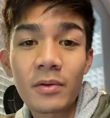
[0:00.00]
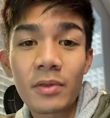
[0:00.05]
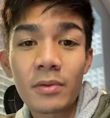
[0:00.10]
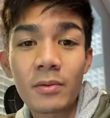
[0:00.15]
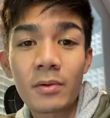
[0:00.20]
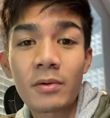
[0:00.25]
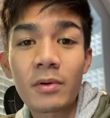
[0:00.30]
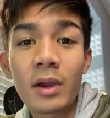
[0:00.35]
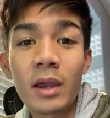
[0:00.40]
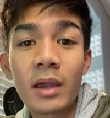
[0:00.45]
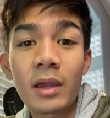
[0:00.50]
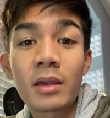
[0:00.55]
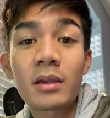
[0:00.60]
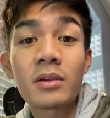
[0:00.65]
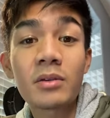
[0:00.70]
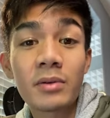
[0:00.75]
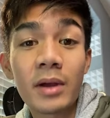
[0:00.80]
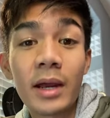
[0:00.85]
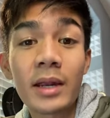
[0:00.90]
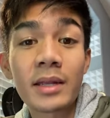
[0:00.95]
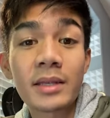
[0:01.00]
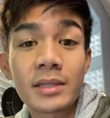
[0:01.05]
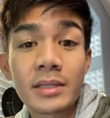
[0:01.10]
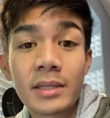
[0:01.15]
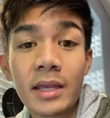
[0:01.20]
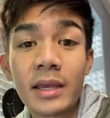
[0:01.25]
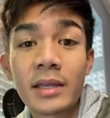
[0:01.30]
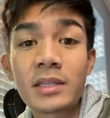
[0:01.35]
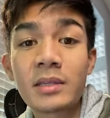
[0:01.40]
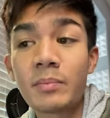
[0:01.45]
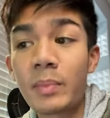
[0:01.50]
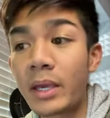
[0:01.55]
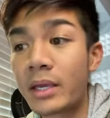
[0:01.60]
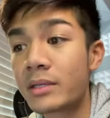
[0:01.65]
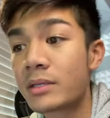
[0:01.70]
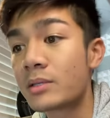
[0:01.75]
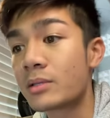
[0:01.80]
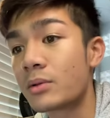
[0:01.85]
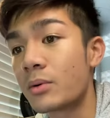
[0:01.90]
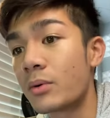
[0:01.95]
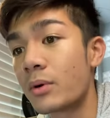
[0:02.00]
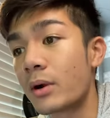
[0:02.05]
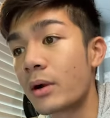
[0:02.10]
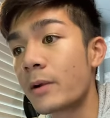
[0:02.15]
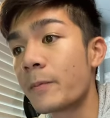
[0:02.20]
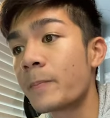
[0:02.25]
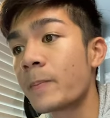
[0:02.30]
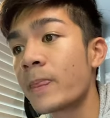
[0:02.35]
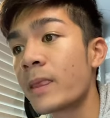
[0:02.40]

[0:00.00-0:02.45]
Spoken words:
through a United States-based store.